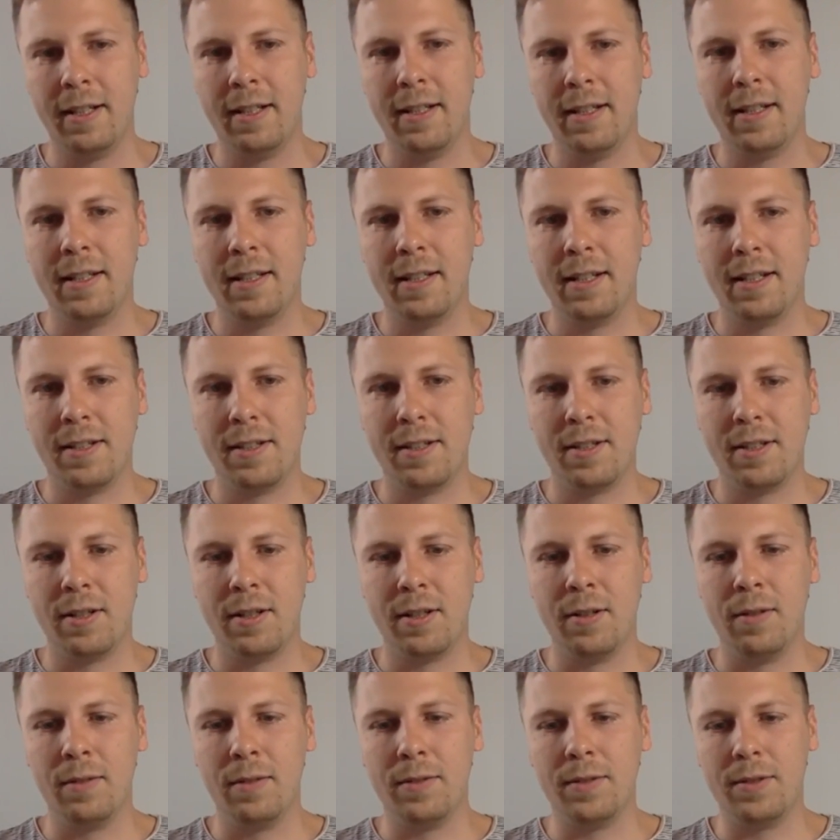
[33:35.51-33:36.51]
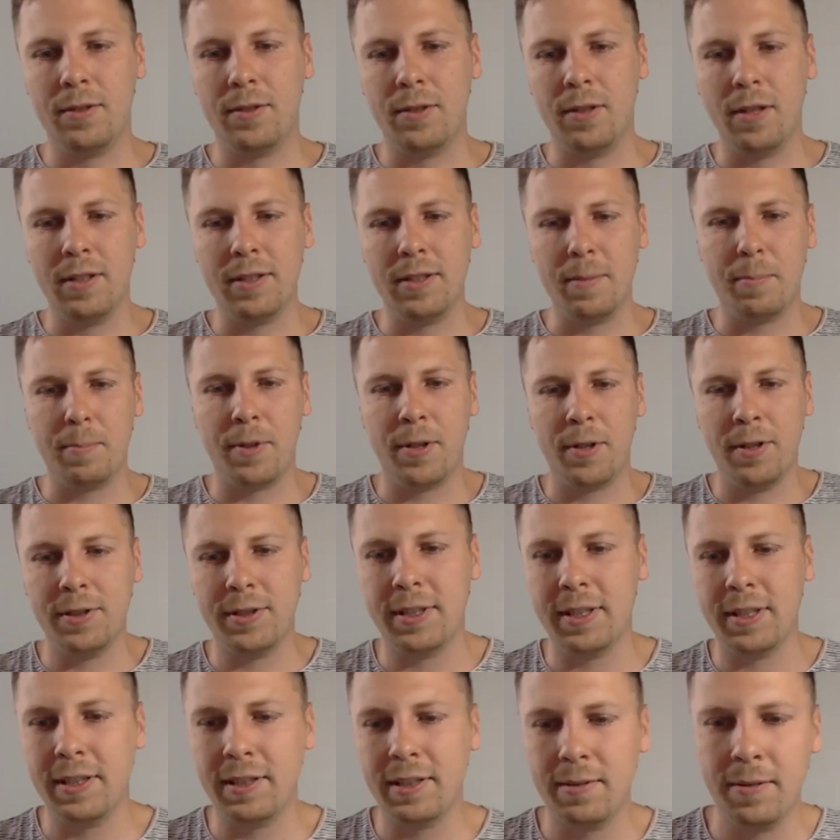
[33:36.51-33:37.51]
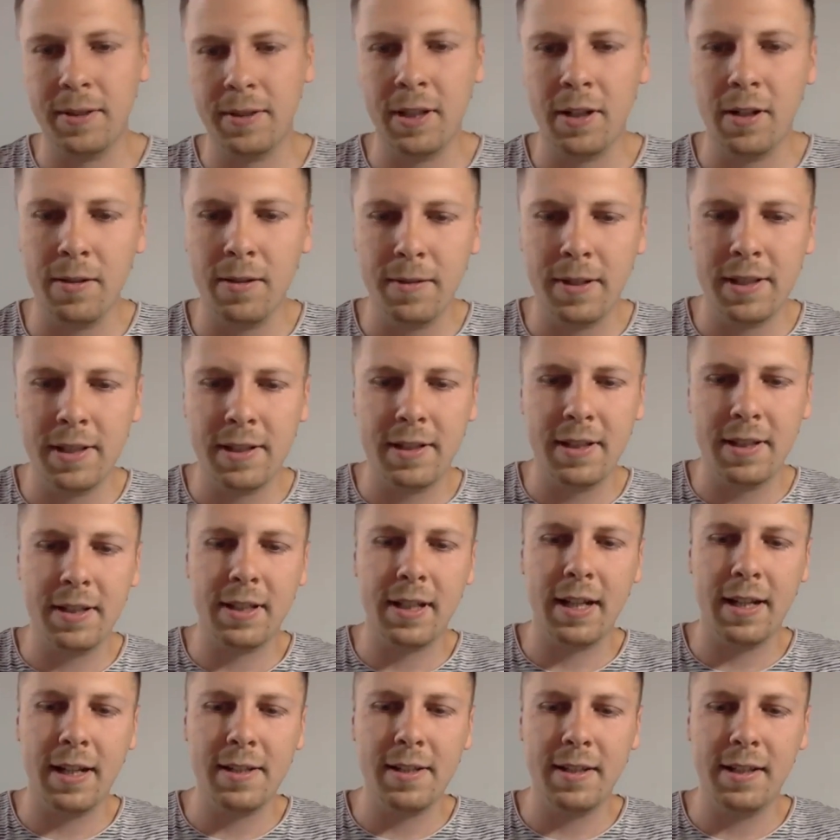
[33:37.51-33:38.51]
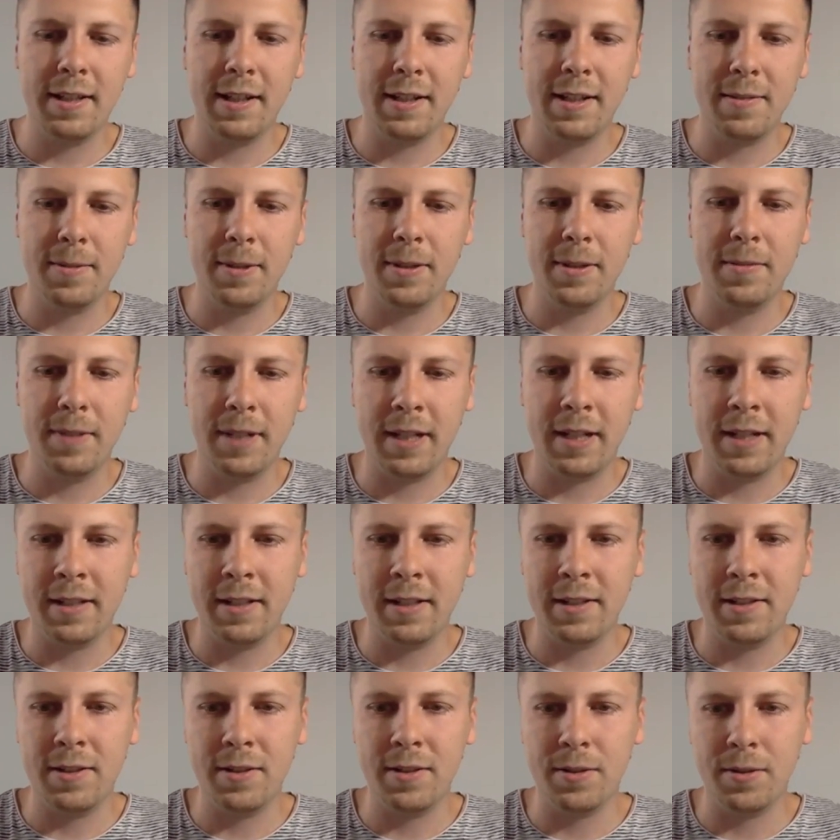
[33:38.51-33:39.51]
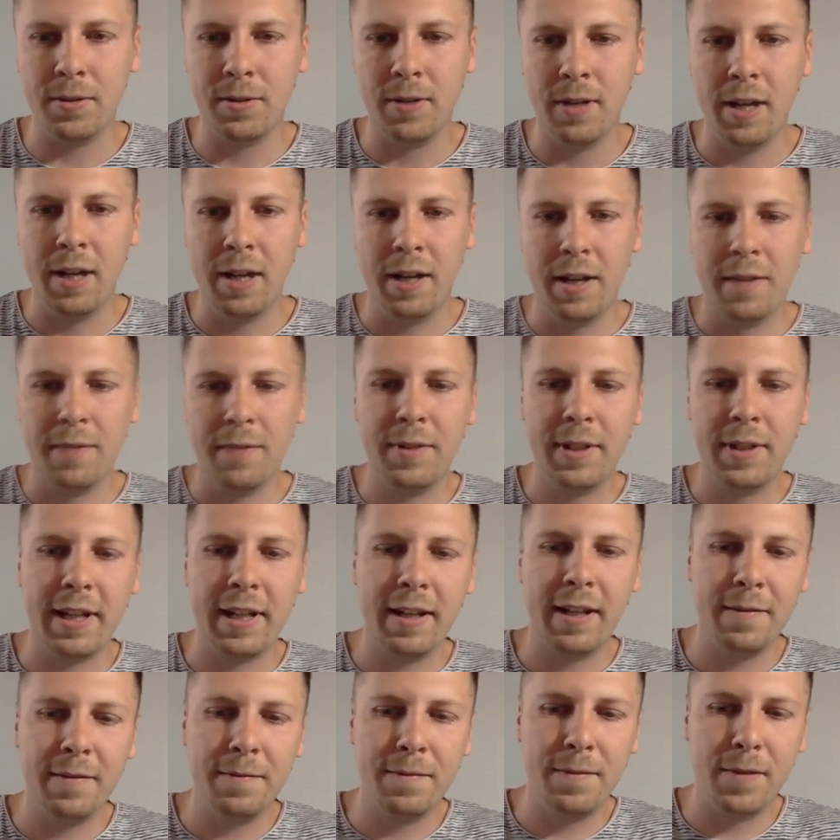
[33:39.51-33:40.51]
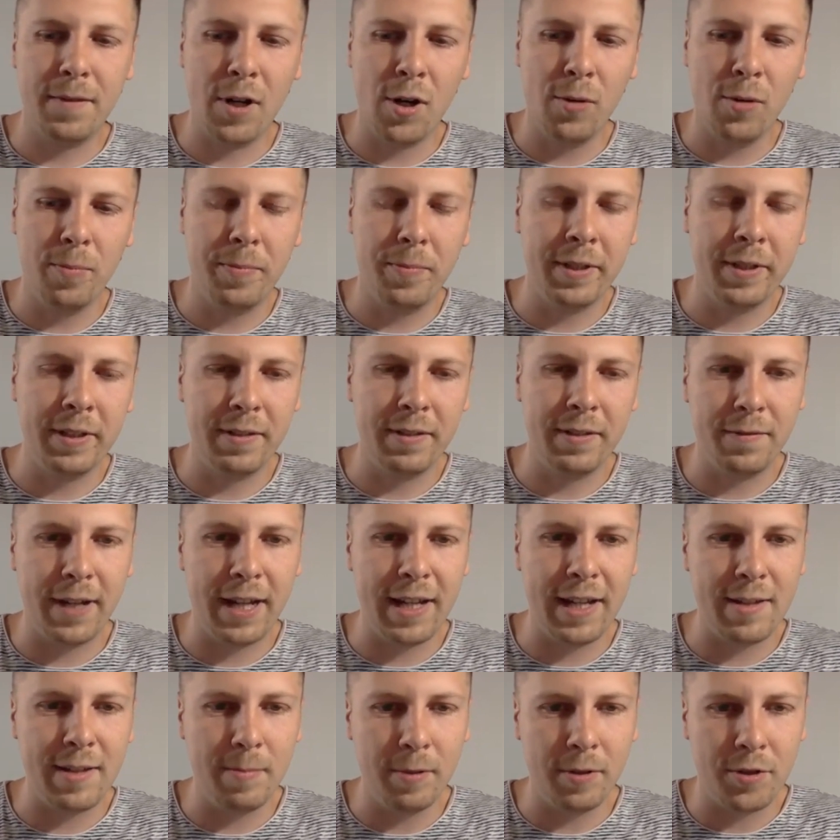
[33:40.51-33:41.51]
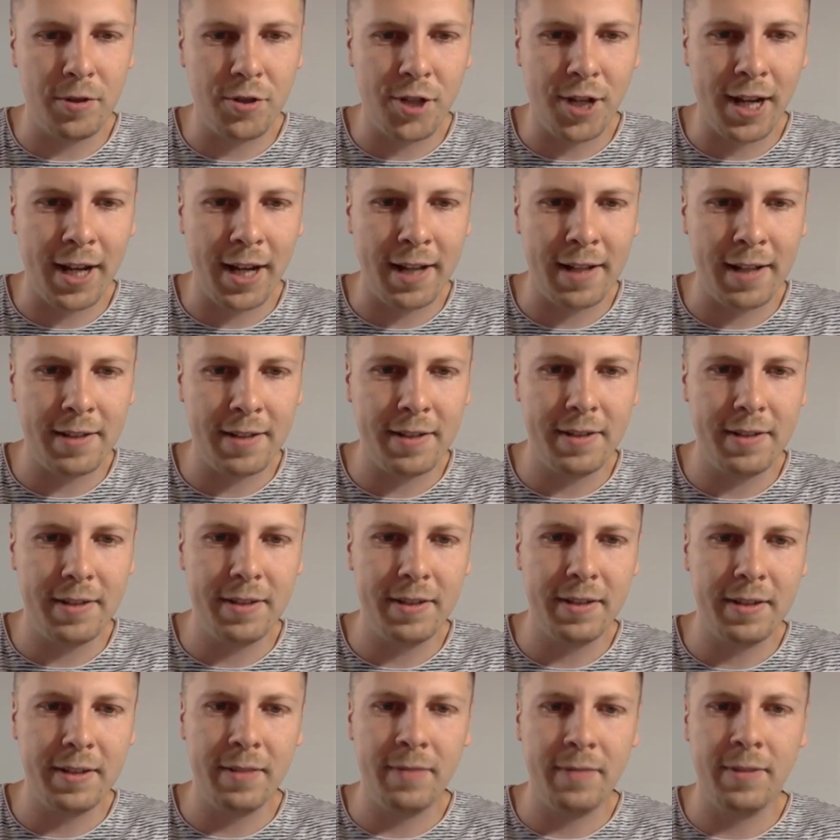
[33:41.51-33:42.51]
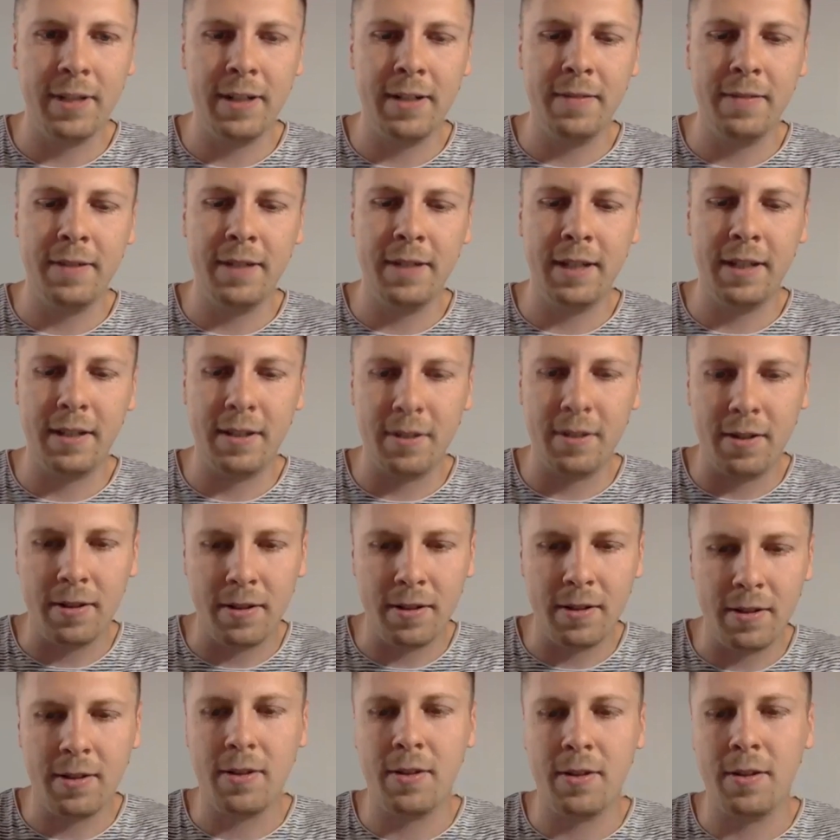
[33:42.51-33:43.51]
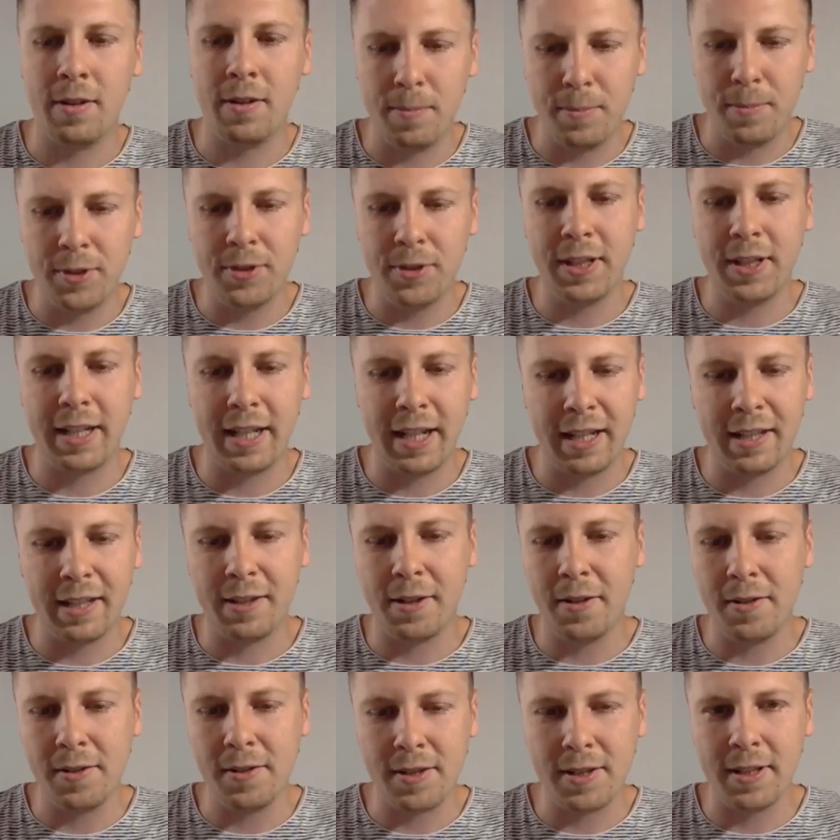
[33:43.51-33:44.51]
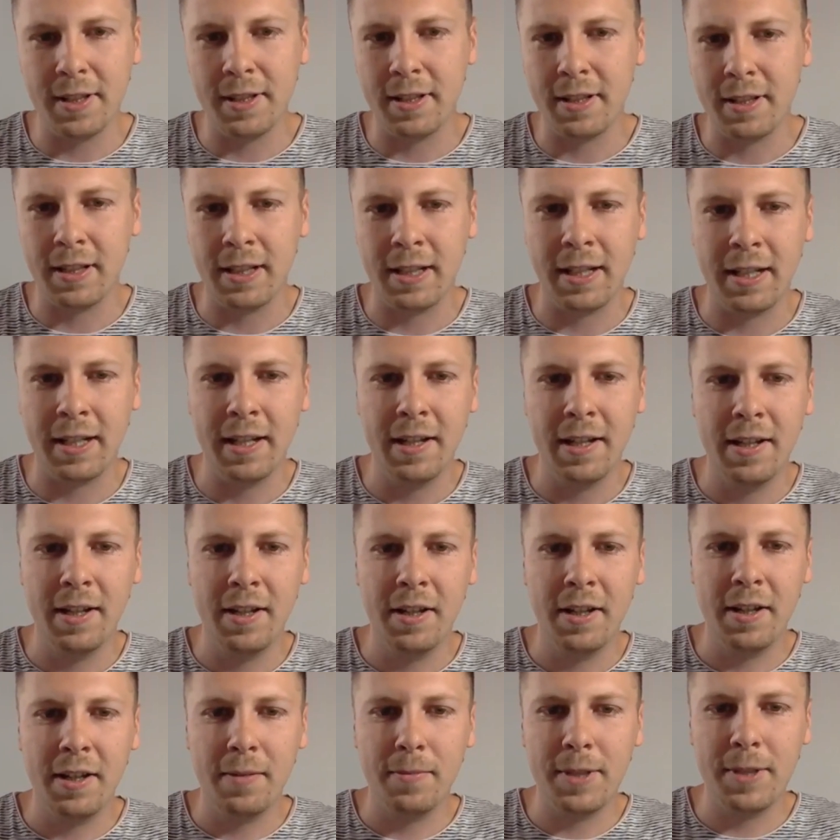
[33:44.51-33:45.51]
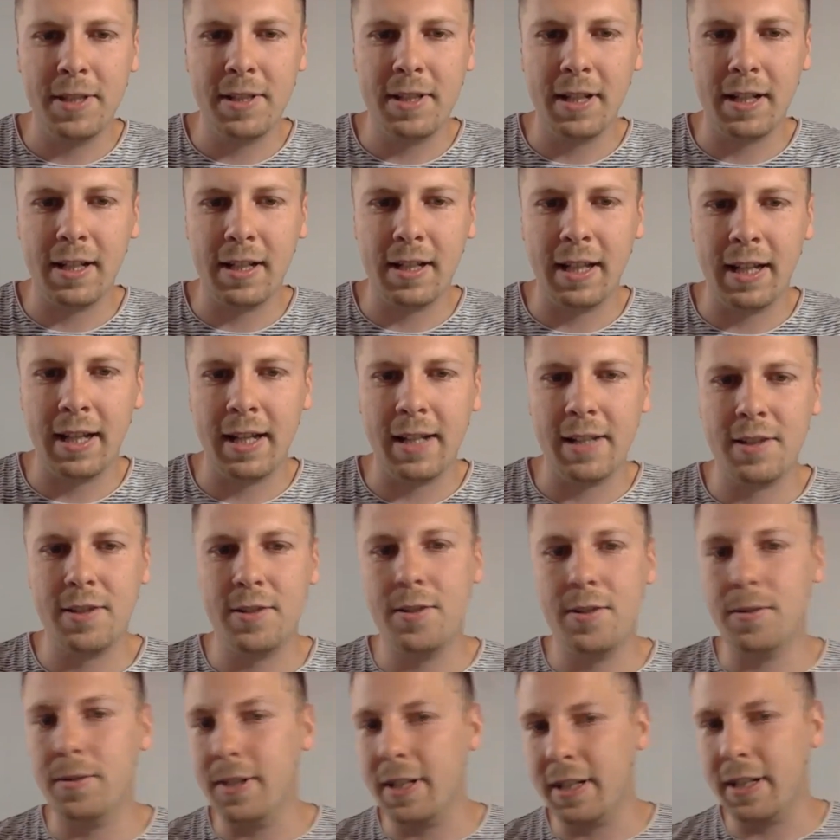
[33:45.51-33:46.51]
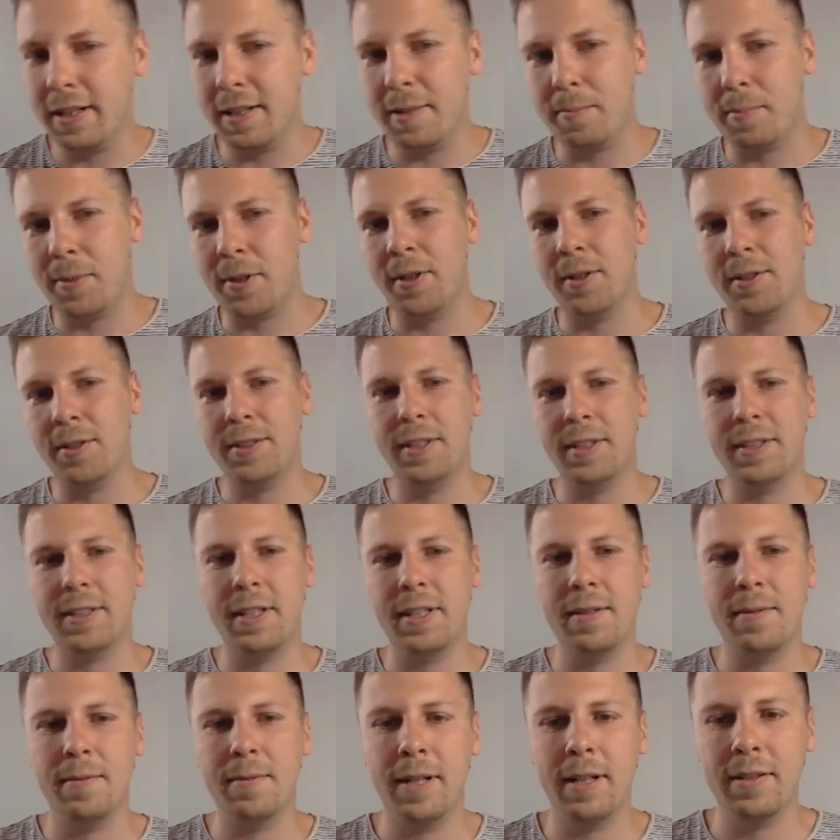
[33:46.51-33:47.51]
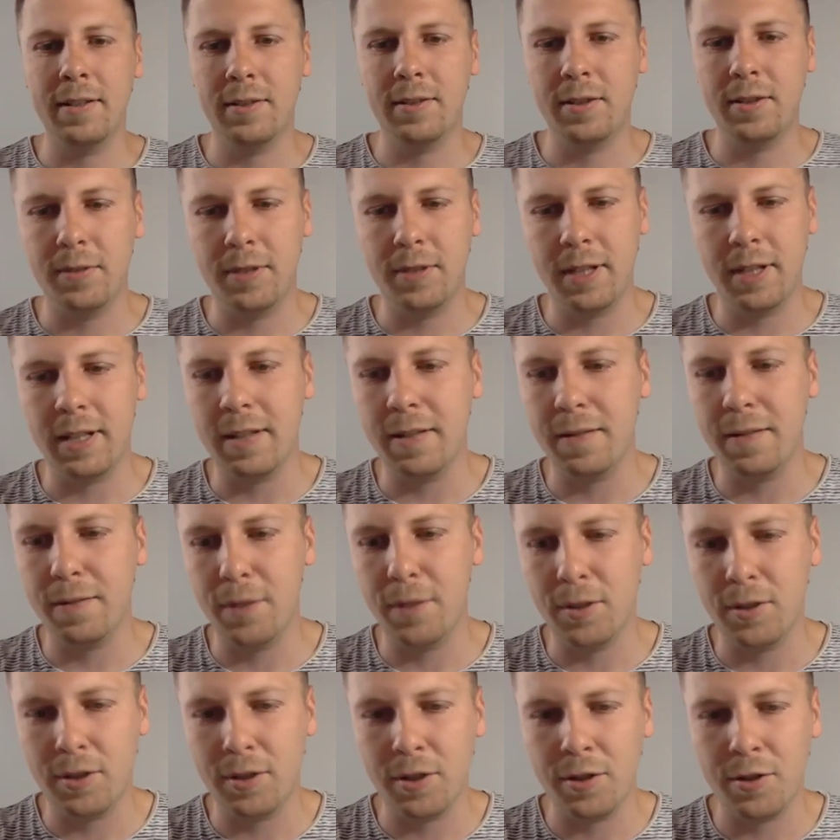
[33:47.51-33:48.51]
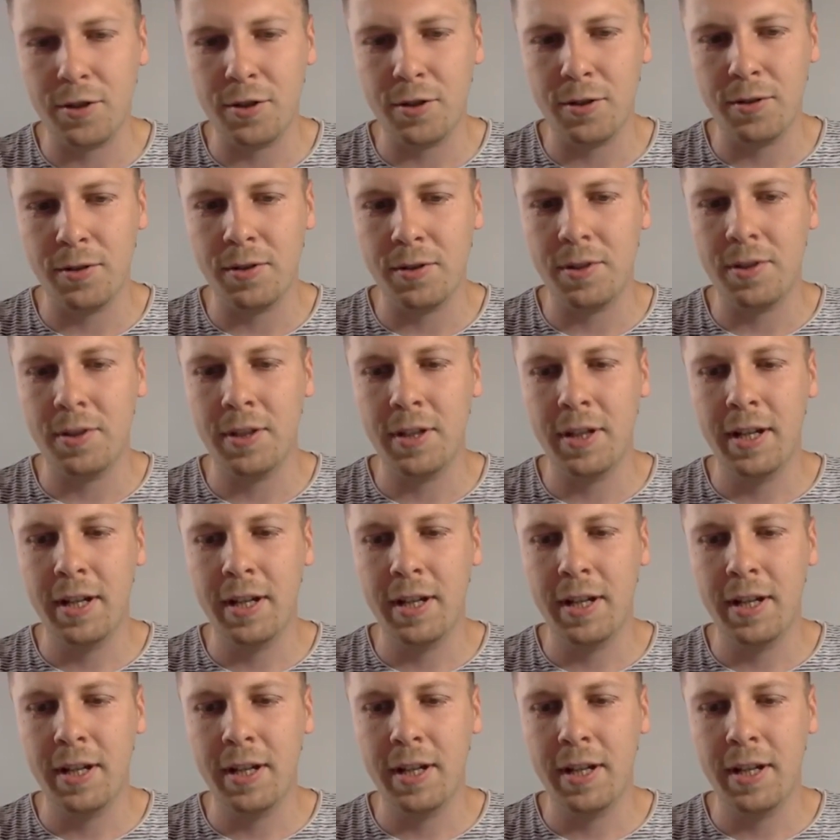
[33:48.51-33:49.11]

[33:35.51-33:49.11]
So through all the process, we always discuss things, what we're going to do. We have open Facebook chats where we communicate constantly with the clients during the process as well, during the photo shoots.